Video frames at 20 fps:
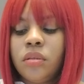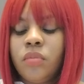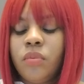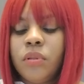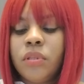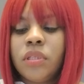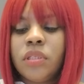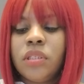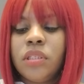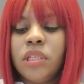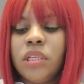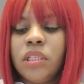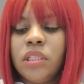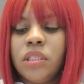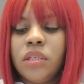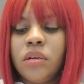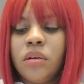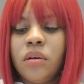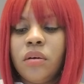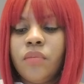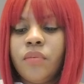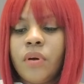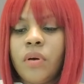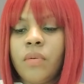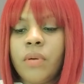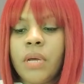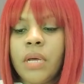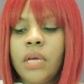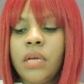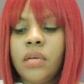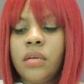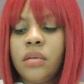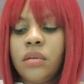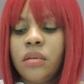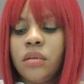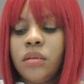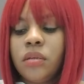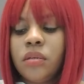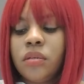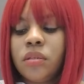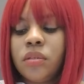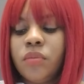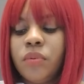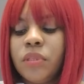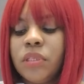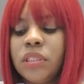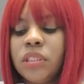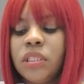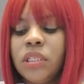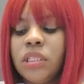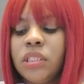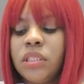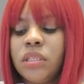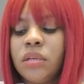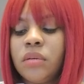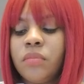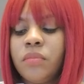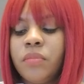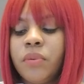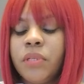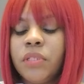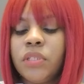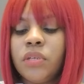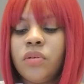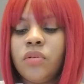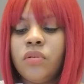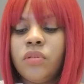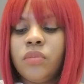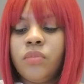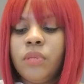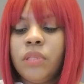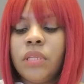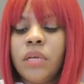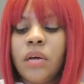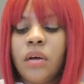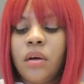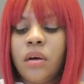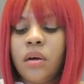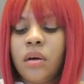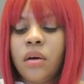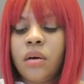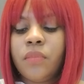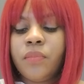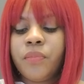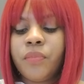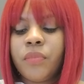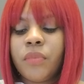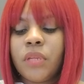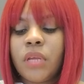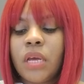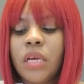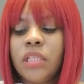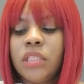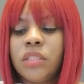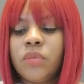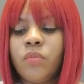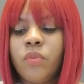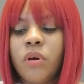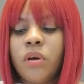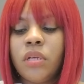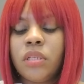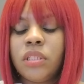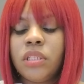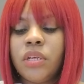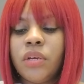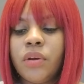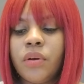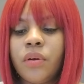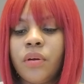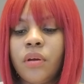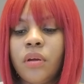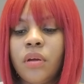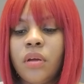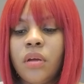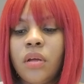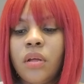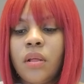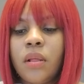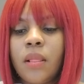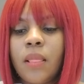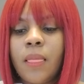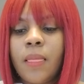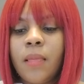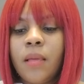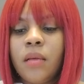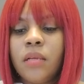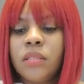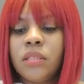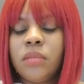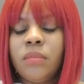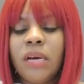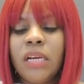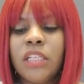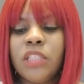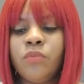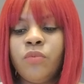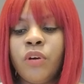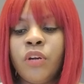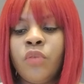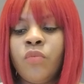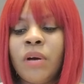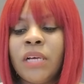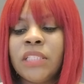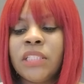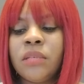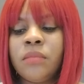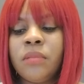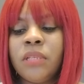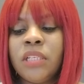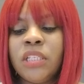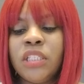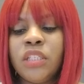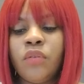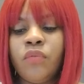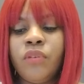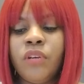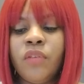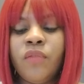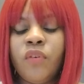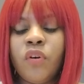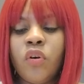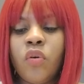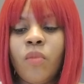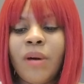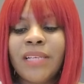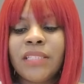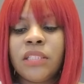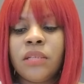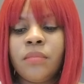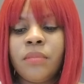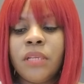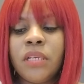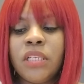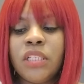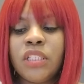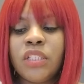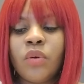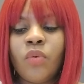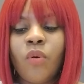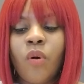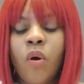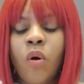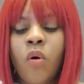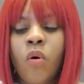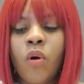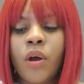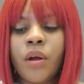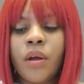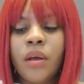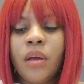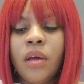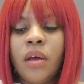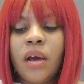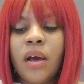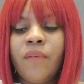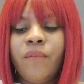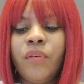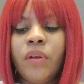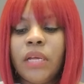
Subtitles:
with the six of, okay, so with the six of pentacles, with the it's the wands here. Somebody's wondering why something is so difficult, why something is so hard. I